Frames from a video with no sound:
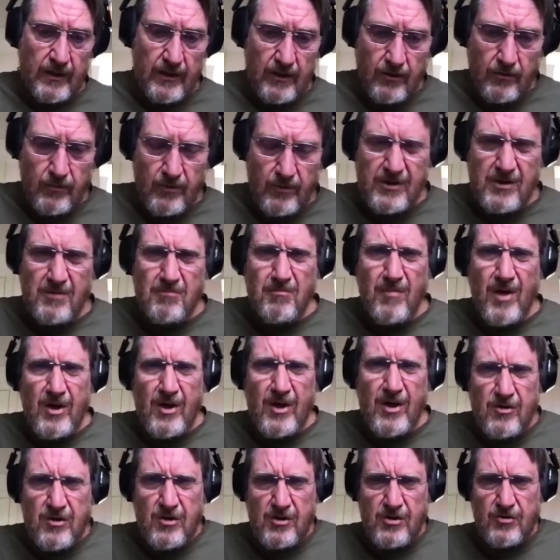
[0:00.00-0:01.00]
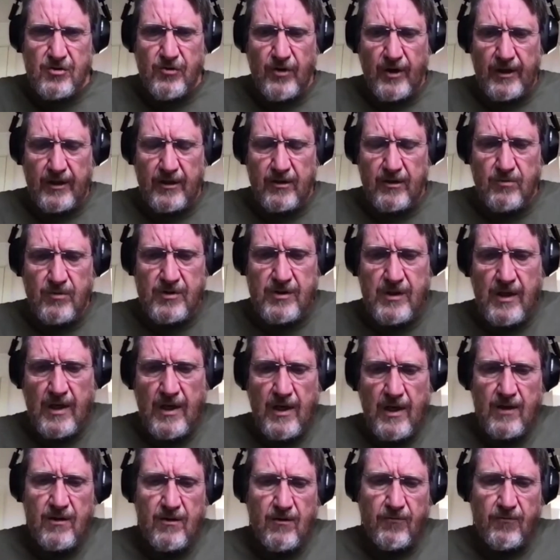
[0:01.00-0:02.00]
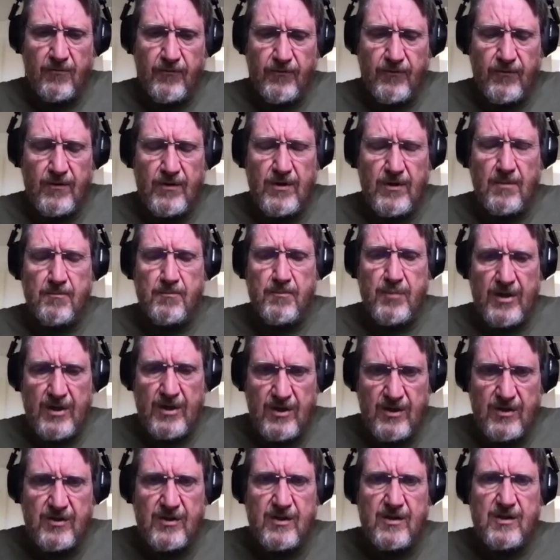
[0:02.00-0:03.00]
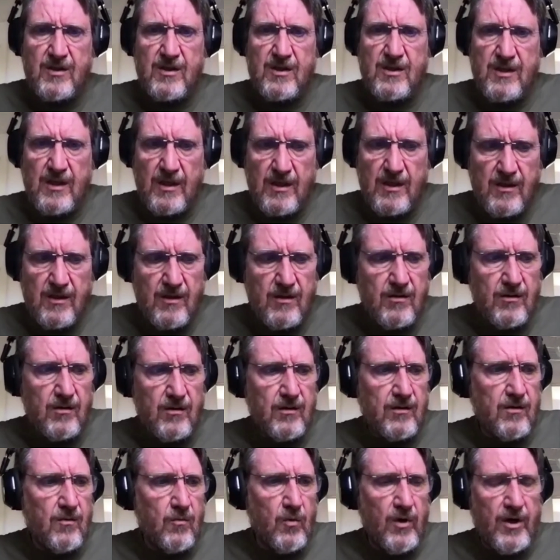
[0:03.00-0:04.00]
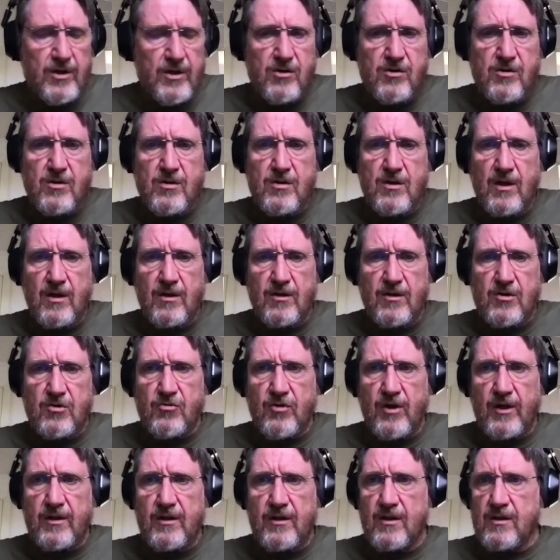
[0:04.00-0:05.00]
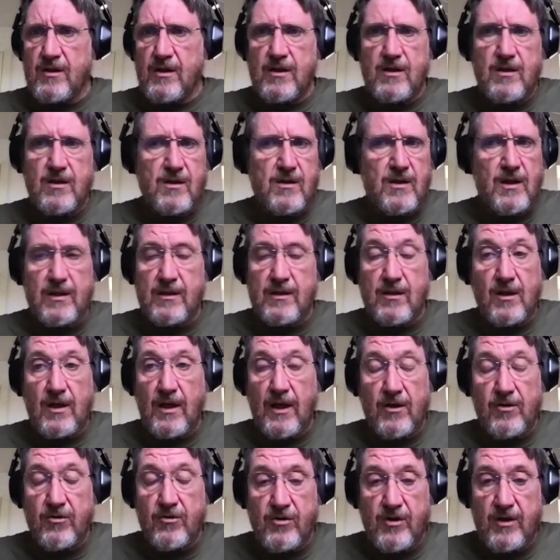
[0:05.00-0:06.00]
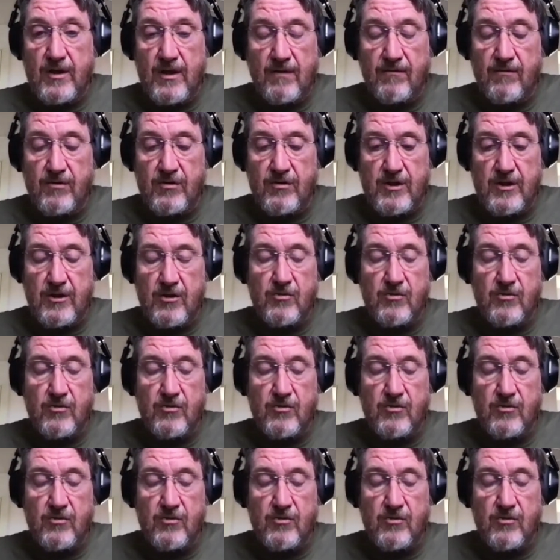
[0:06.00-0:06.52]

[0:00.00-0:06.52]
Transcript: And it was a major strike. It was the biggest single wage strike that the country had ever seen.